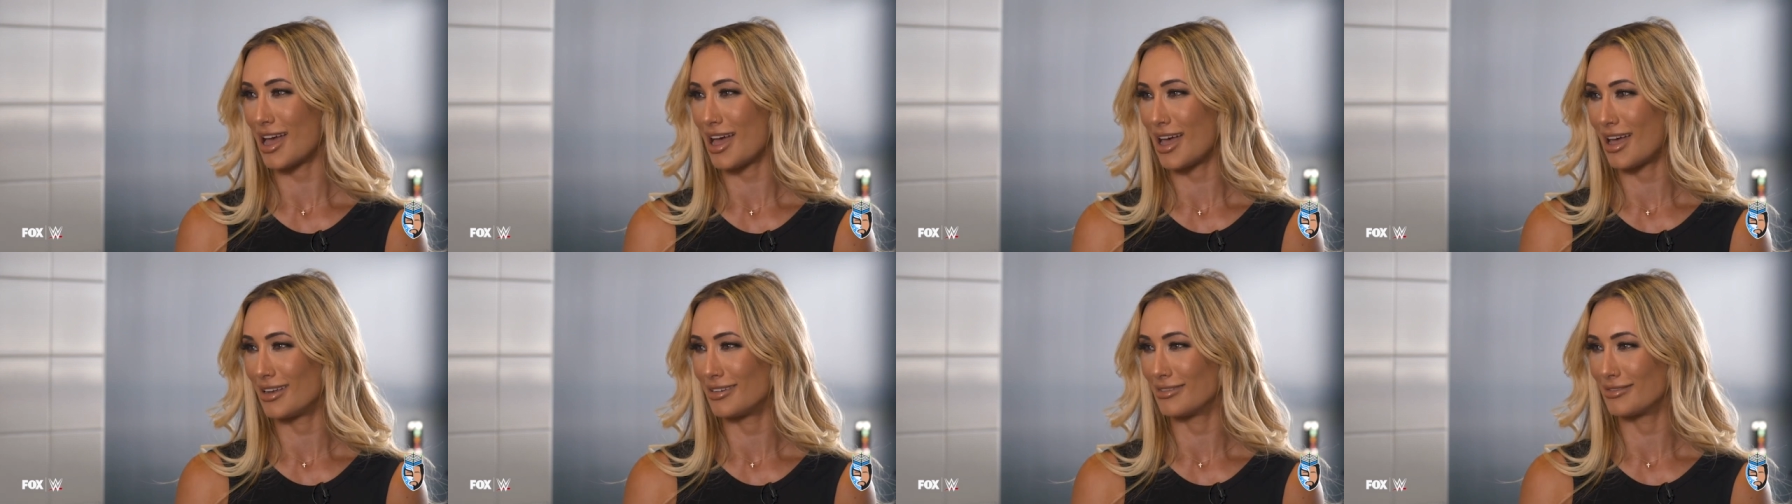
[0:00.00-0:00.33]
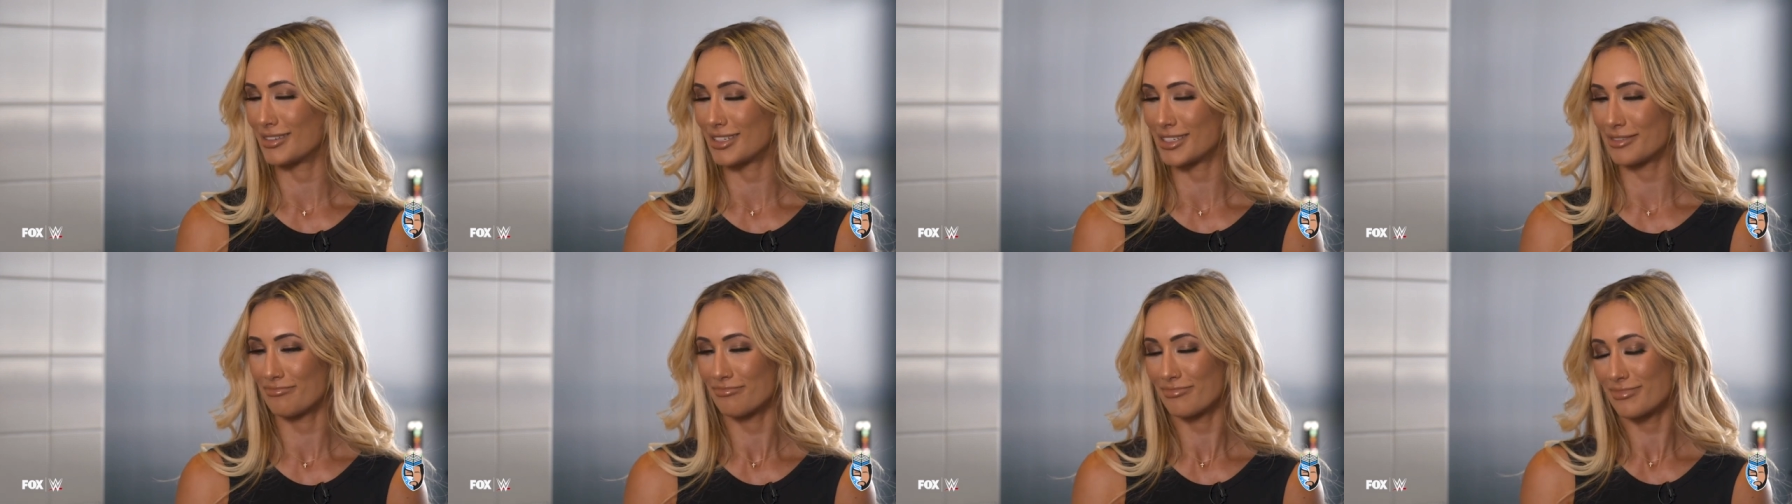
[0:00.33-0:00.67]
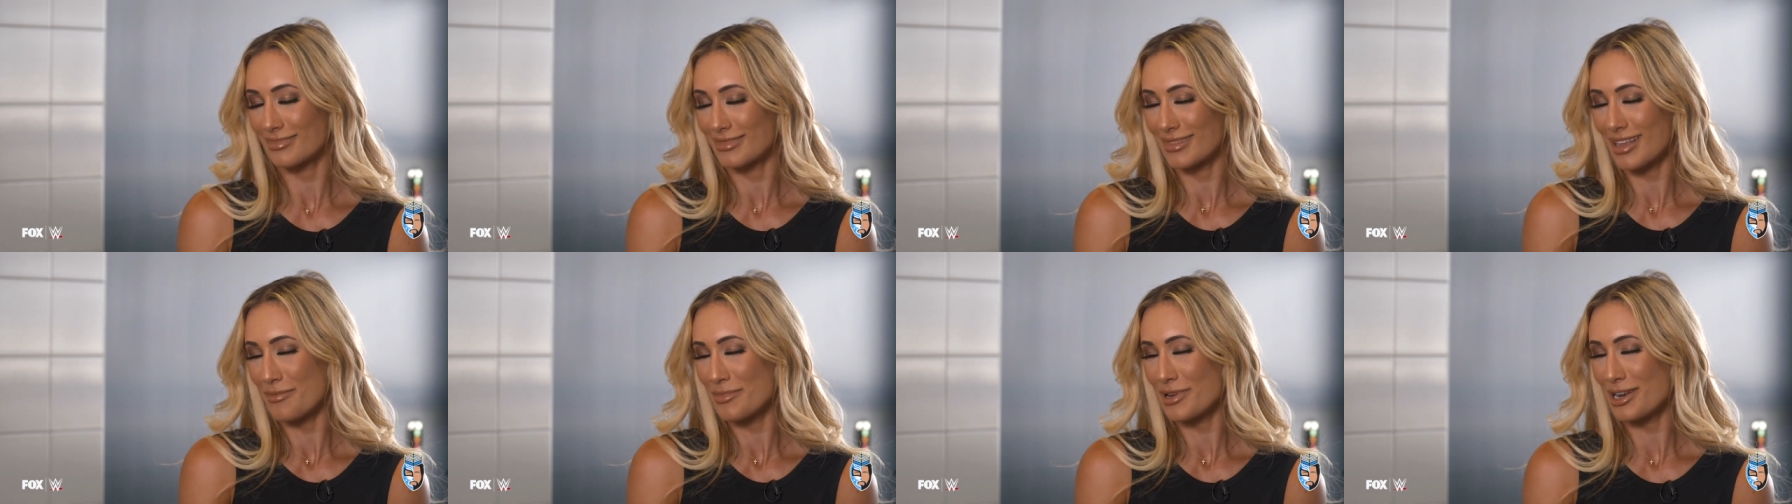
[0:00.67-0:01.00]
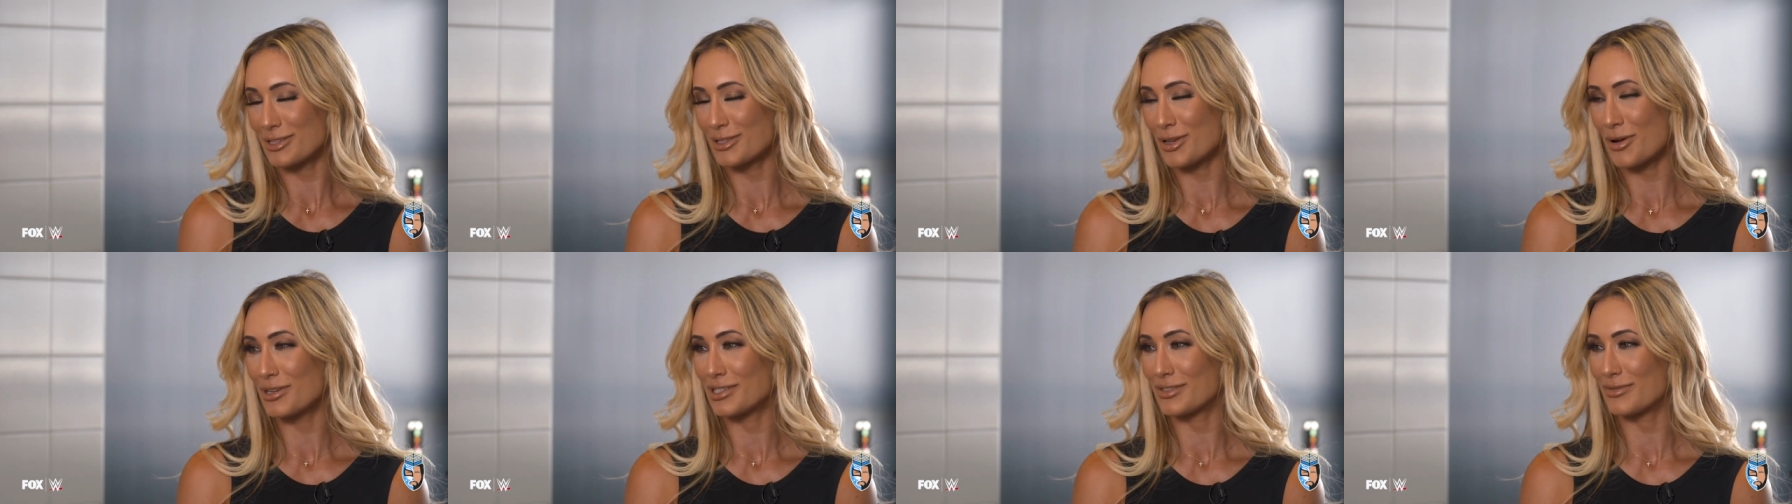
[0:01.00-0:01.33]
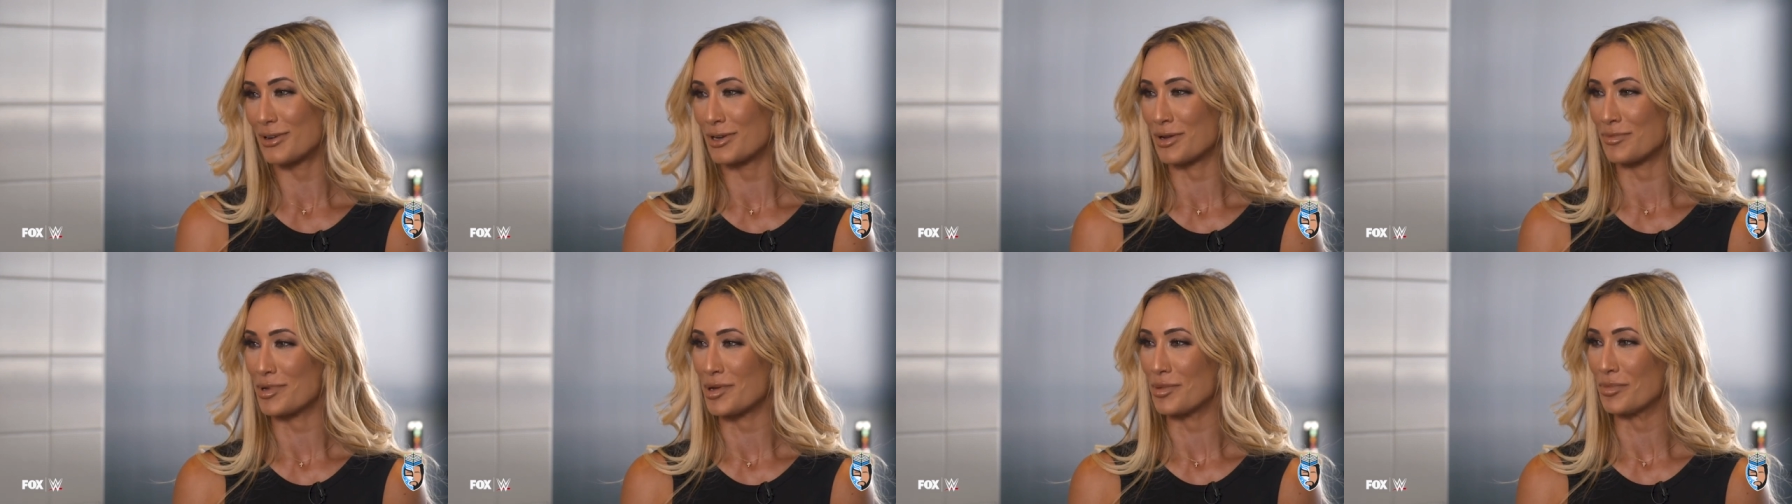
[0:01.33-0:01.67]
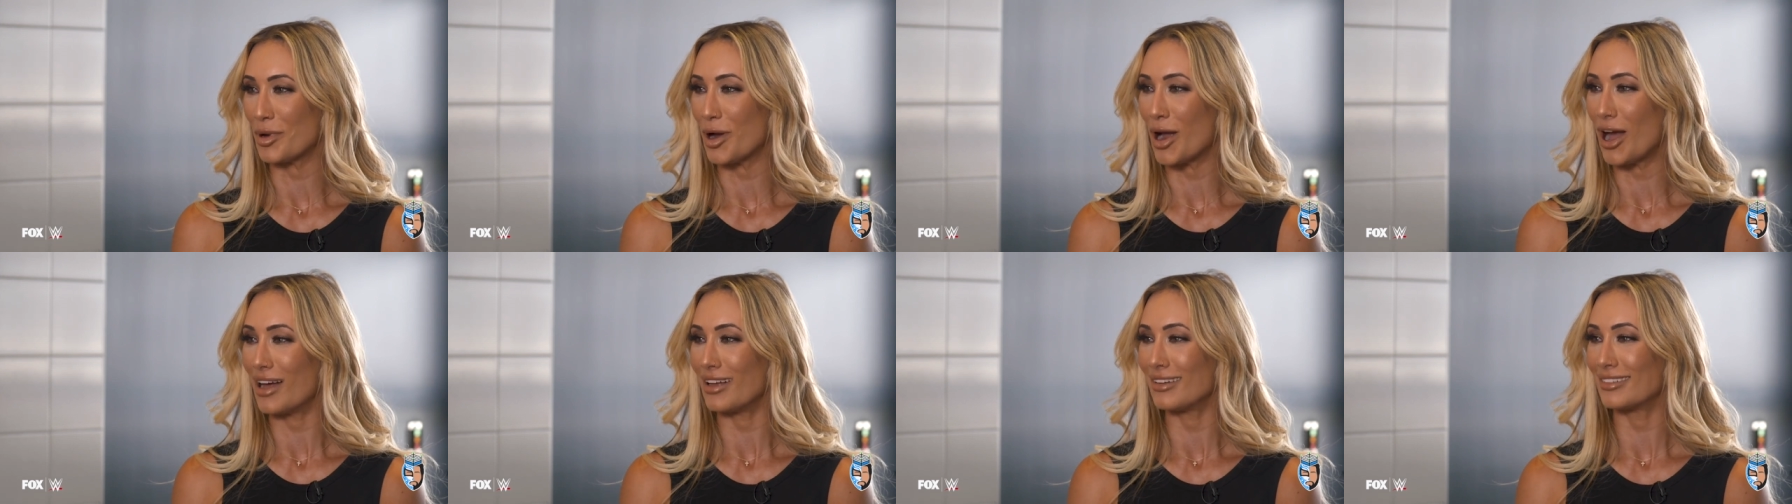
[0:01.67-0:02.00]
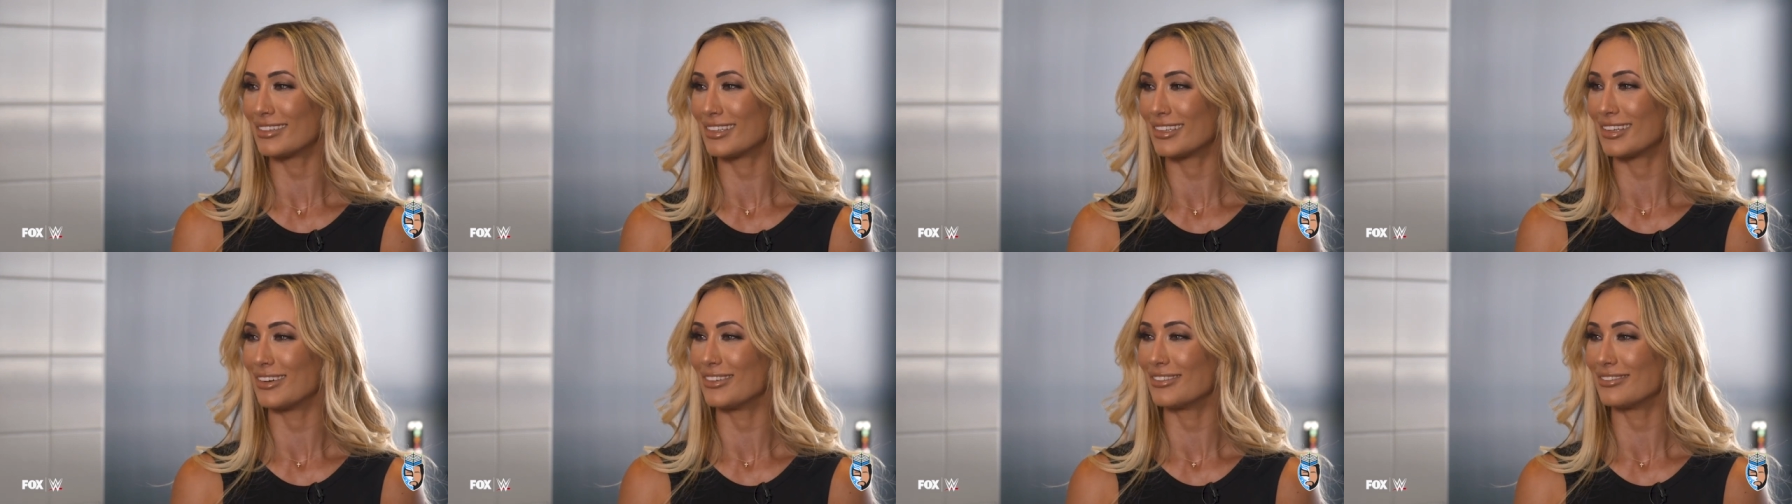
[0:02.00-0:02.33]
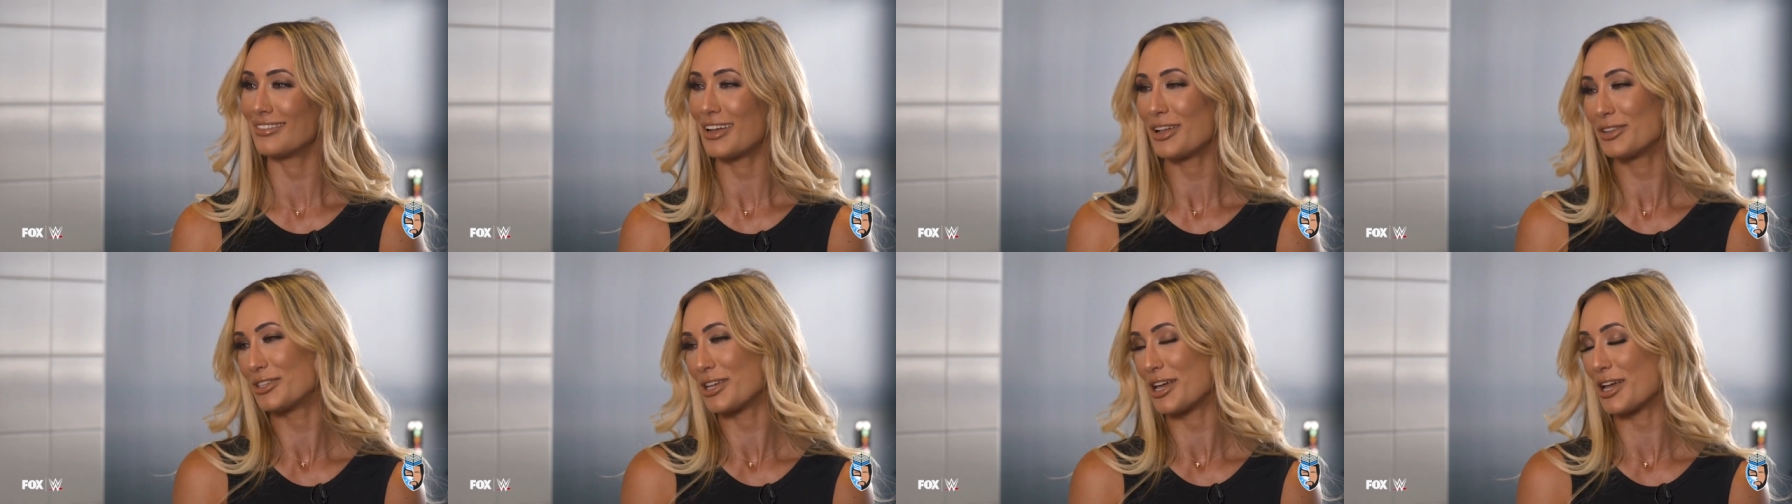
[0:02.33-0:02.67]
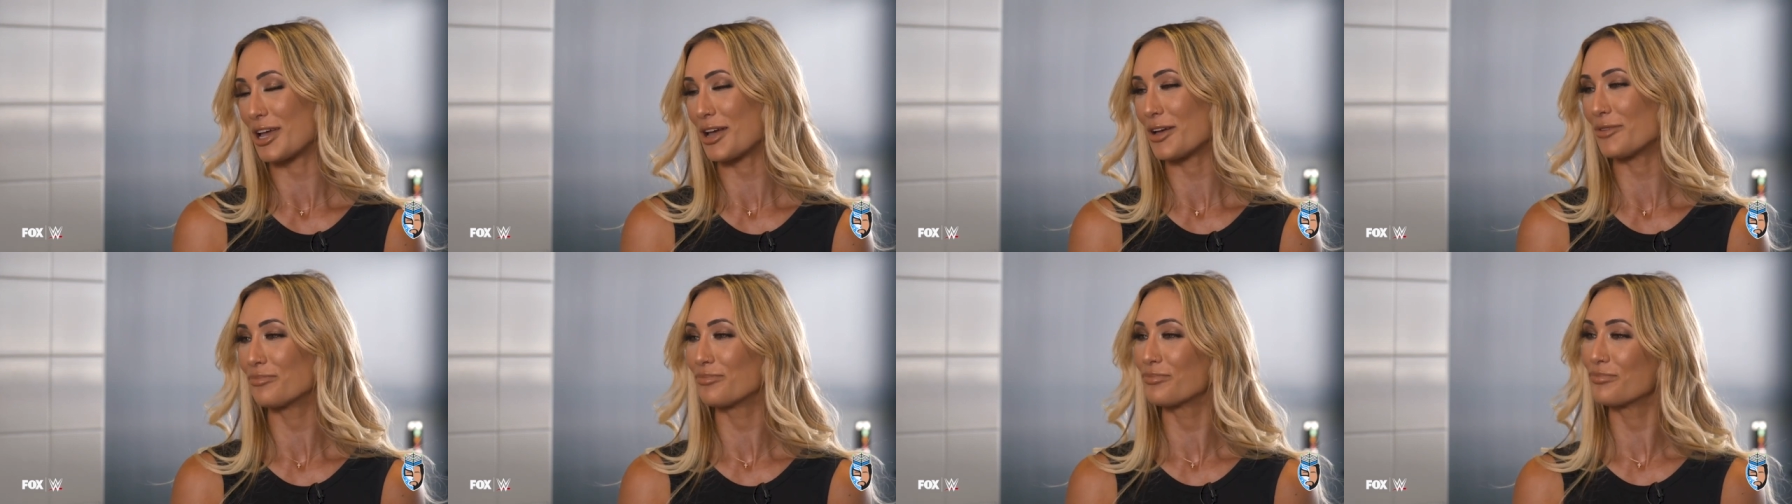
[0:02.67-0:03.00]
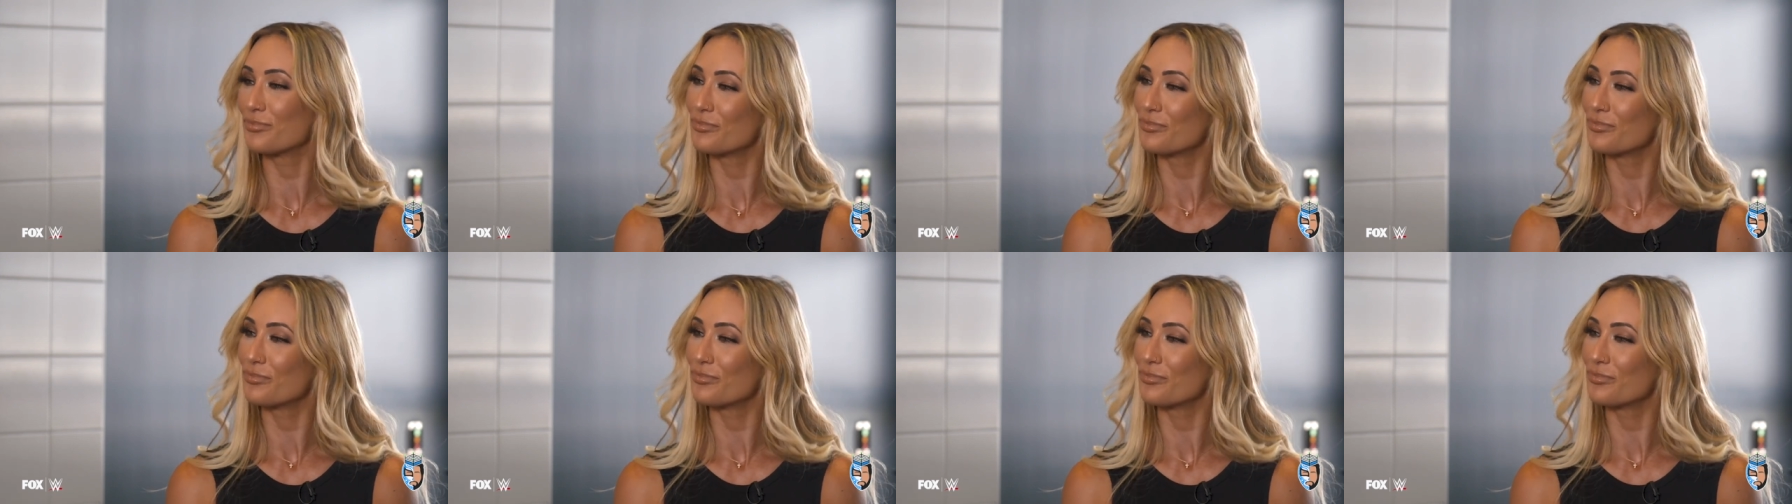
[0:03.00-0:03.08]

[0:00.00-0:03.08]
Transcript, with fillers: And I mean, it's always fun to be a brat, so I'll take it.